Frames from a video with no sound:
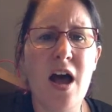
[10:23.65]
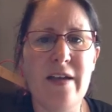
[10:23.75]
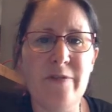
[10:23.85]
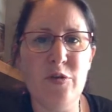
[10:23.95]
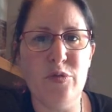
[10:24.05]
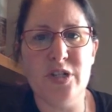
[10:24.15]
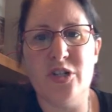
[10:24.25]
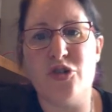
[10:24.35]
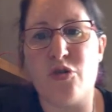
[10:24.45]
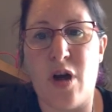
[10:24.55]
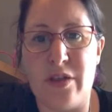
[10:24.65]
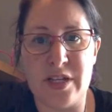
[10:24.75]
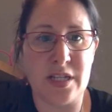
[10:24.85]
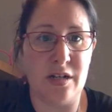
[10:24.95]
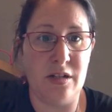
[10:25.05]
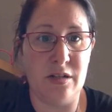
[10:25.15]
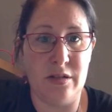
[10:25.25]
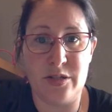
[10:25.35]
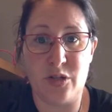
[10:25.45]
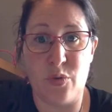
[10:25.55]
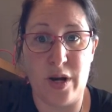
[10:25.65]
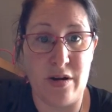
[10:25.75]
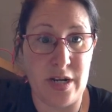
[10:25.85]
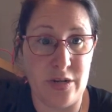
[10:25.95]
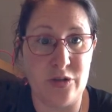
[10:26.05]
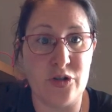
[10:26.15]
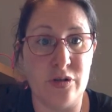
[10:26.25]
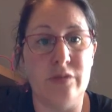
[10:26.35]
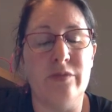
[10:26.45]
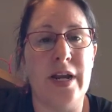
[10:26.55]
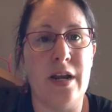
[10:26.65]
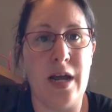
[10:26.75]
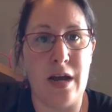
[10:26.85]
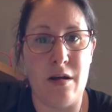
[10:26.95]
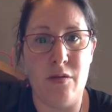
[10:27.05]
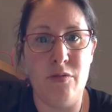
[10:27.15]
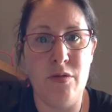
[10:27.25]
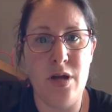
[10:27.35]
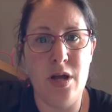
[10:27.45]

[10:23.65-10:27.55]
if you were to draw this little square in your journal right now,